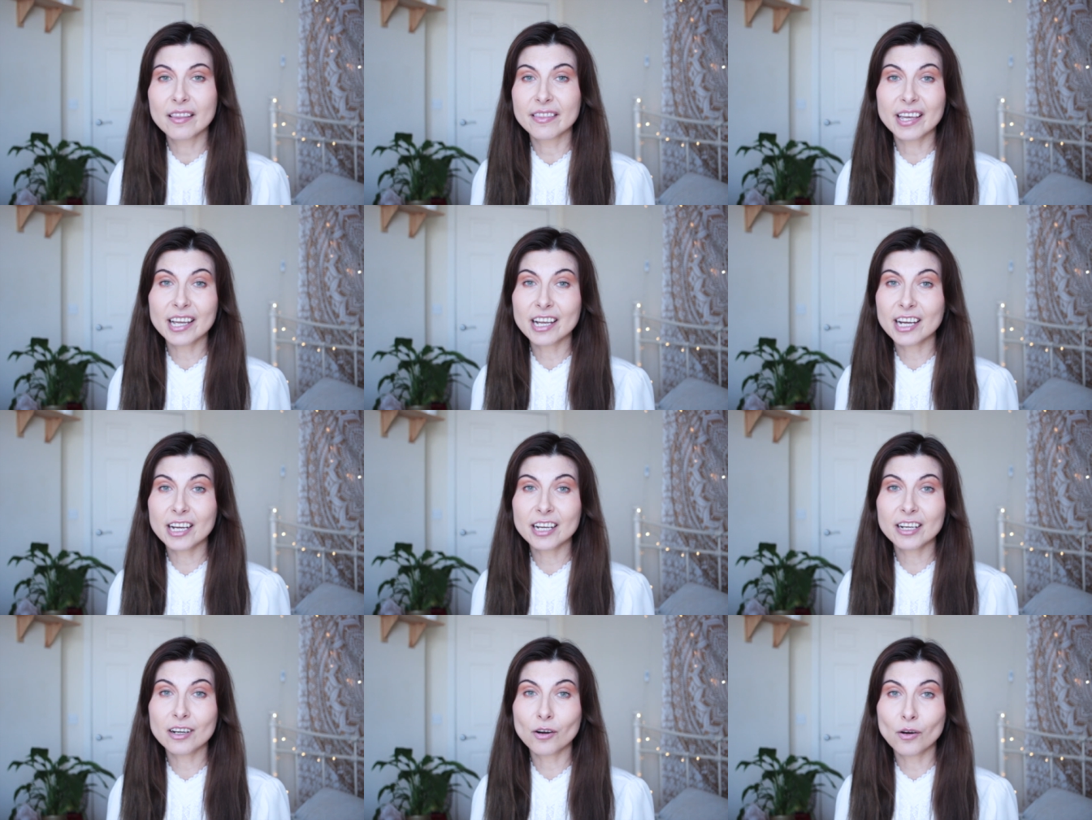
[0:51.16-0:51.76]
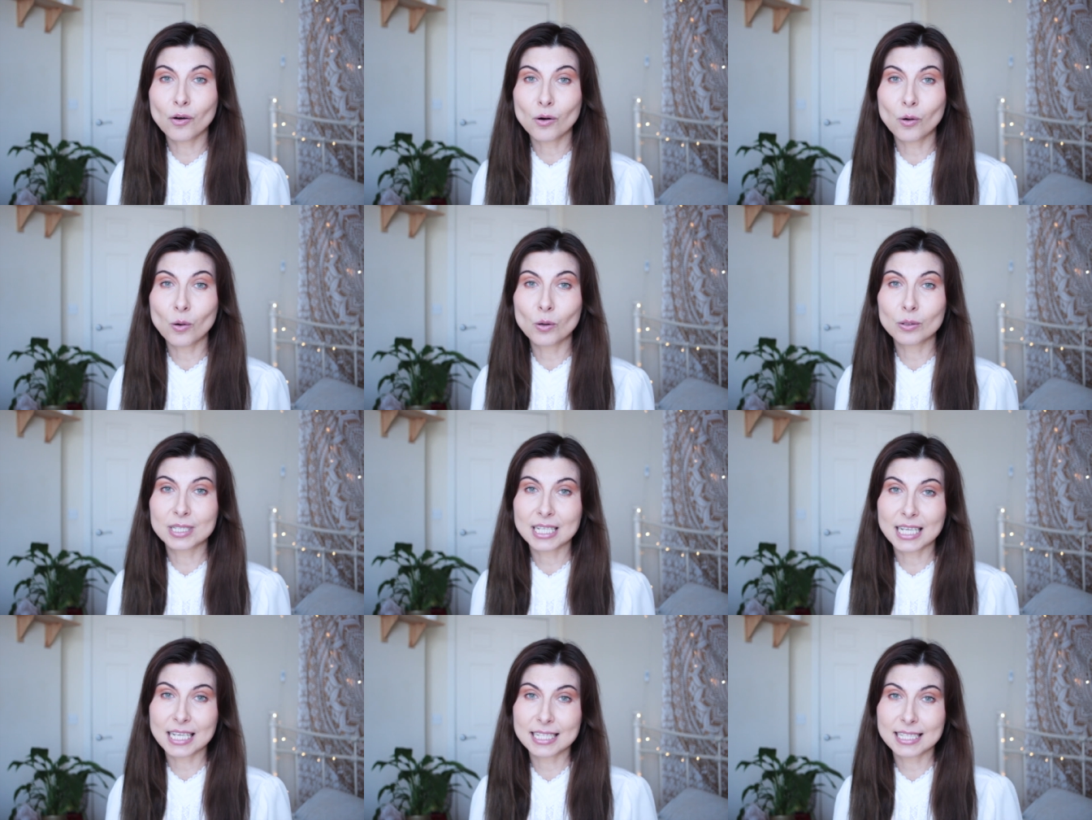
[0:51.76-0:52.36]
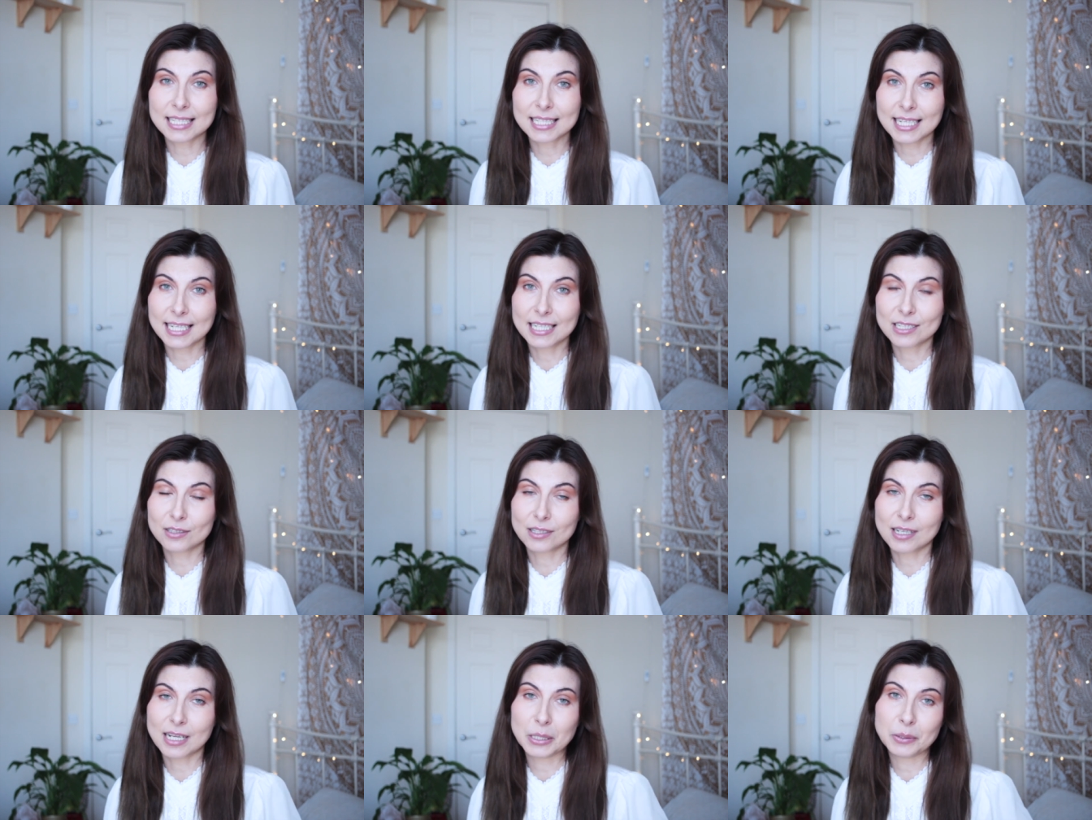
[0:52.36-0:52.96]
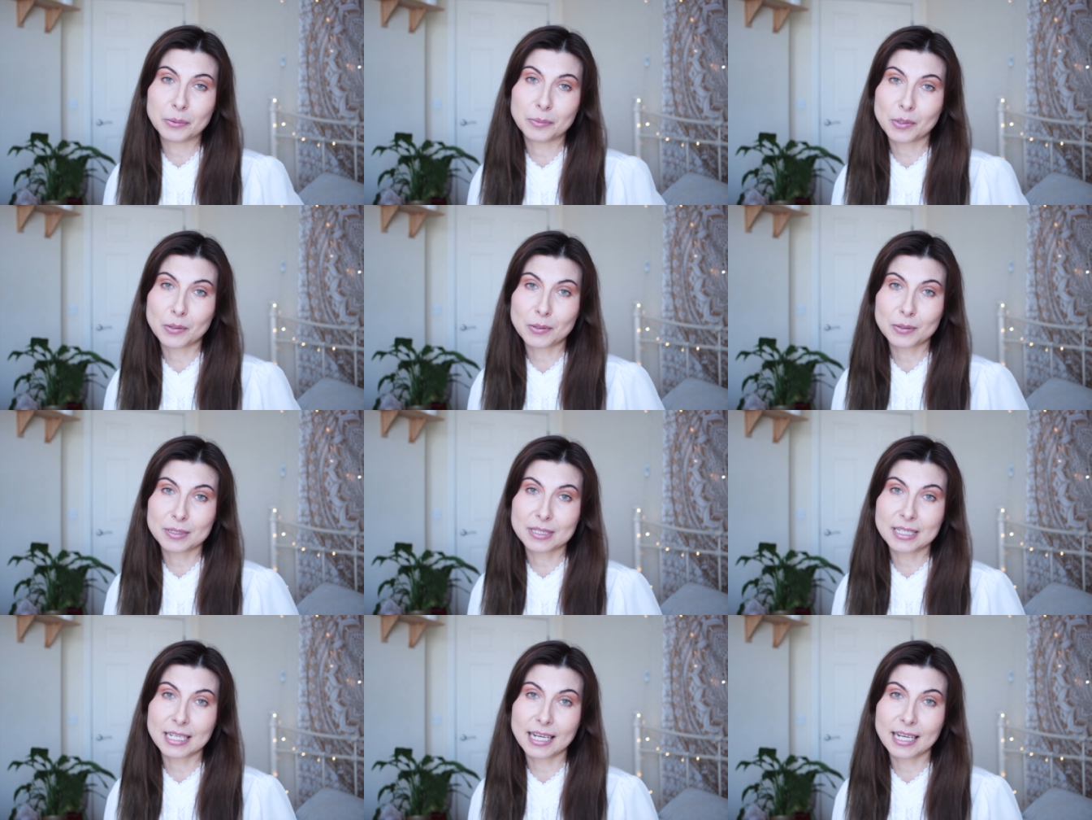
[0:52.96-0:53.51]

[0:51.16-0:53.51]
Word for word: they're all tested on animals.